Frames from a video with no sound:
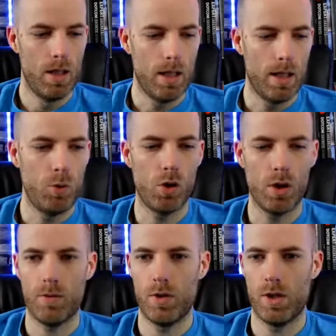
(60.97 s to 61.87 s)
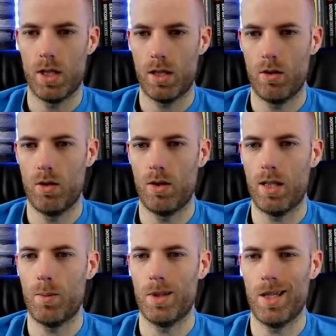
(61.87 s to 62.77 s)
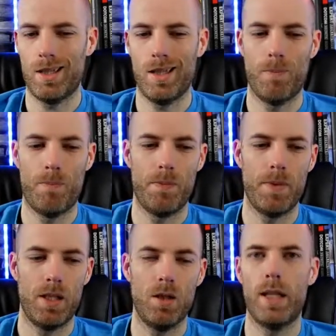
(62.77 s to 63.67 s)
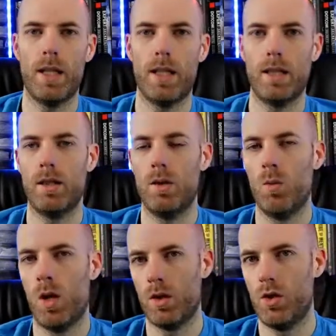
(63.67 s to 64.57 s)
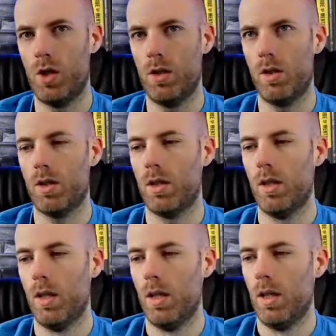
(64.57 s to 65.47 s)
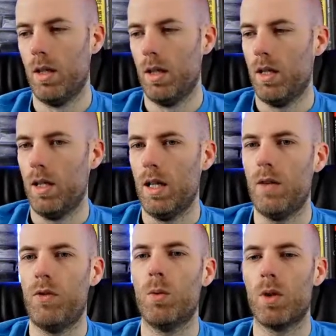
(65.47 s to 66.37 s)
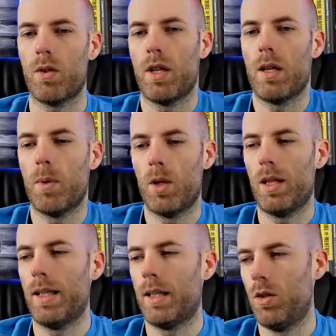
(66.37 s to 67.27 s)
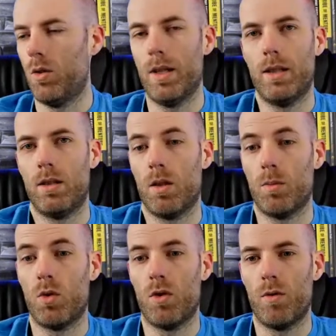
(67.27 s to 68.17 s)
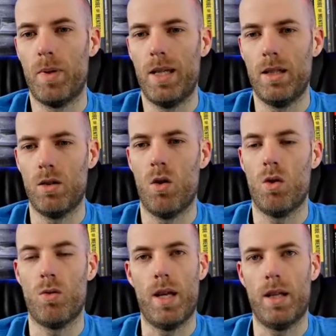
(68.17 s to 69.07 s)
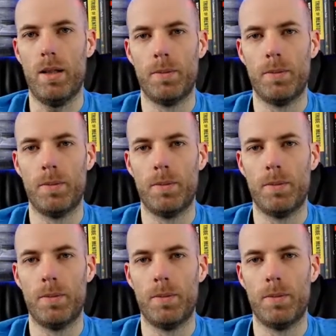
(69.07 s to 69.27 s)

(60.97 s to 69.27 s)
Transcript: Usually, if you sit down and think about that, then you don't like it and you want to change it. If you were to think about it like you're in some sort of pain already,